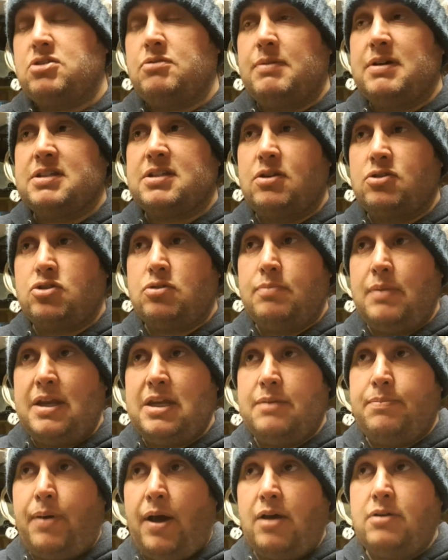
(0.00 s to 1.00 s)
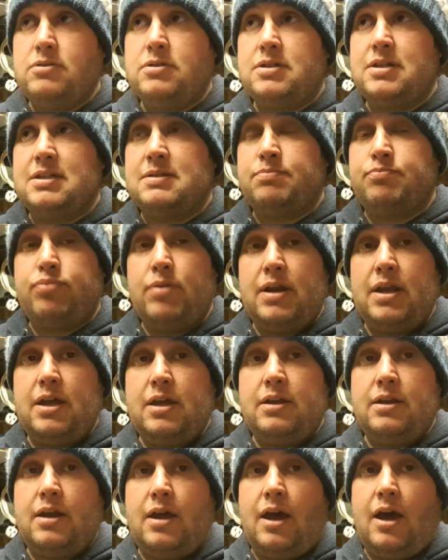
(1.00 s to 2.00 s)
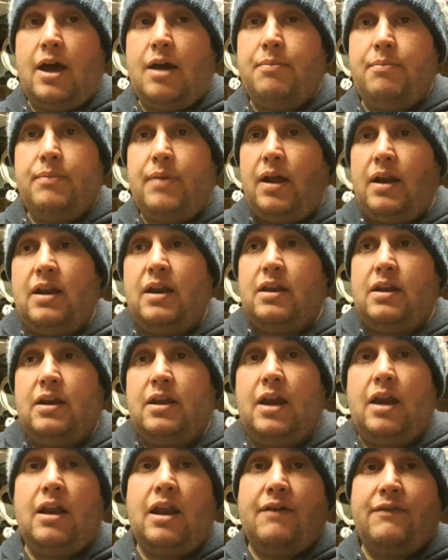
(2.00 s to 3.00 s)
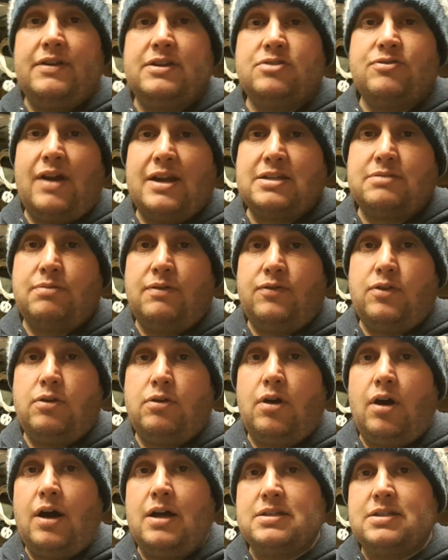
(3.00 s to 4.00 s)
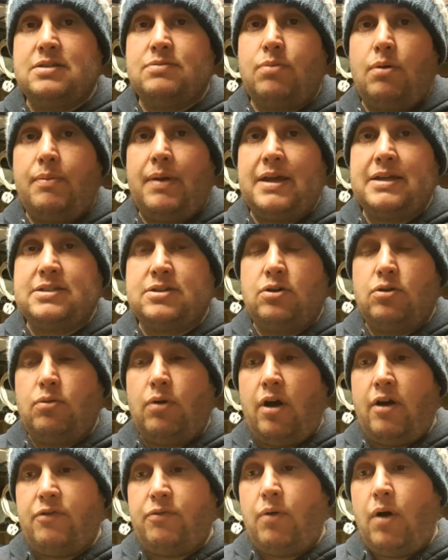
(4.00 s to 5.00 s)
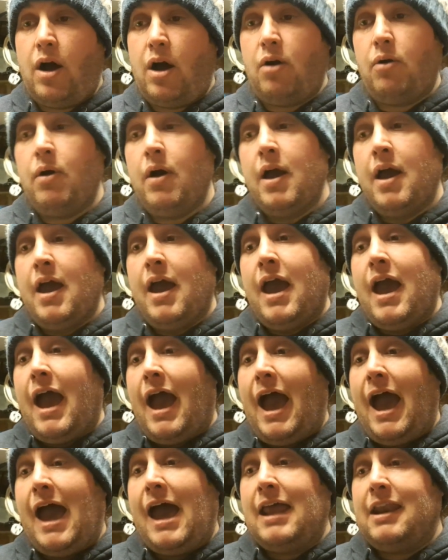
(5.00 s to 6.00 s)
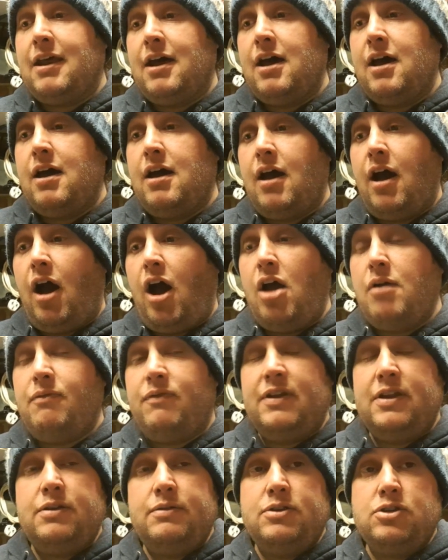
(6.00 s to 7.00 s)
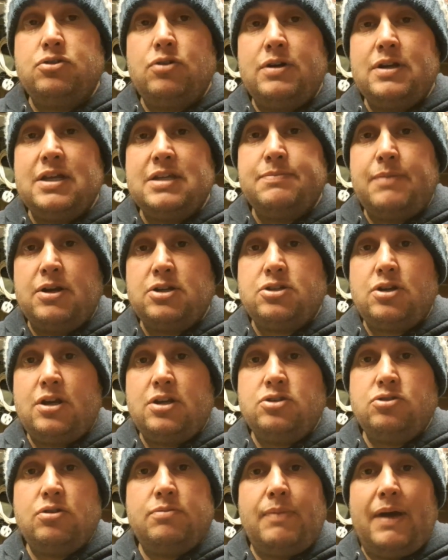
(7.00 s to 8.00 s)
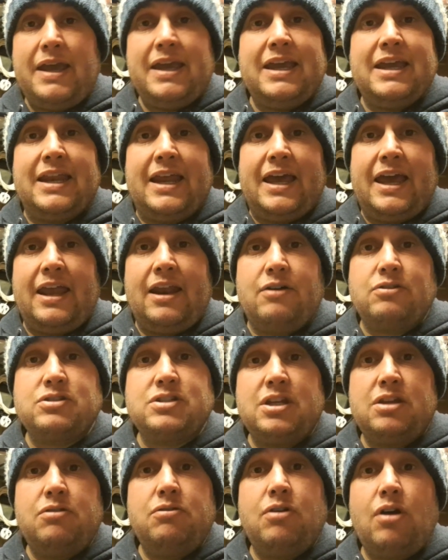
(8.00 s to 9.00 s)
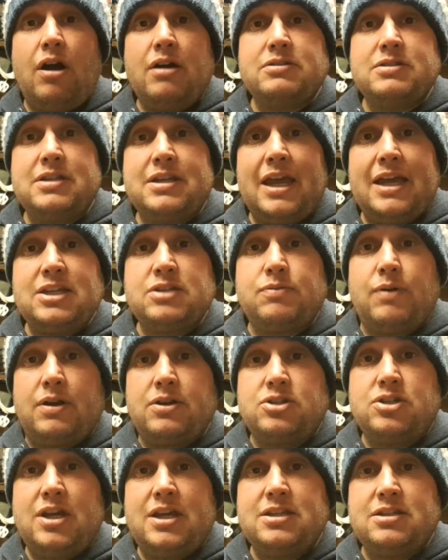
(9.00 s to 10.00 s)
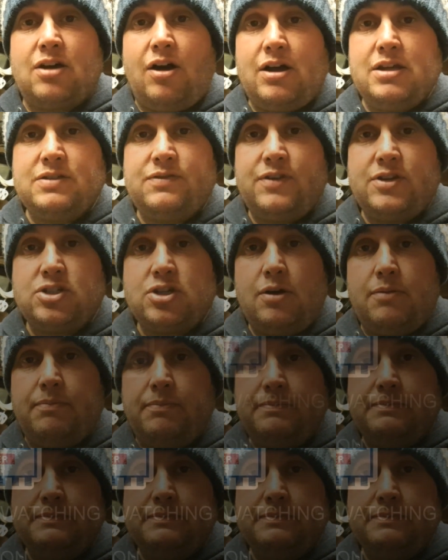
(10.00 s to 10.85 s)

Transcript: on my social media posts. It's brilliant. I love interacting with you guys. It's what makes it all worthwhile. And hopefully you enjoyed it as much as I enjoyed making it. And I'll see you guys in the next one. Cheers, guys. Fish on.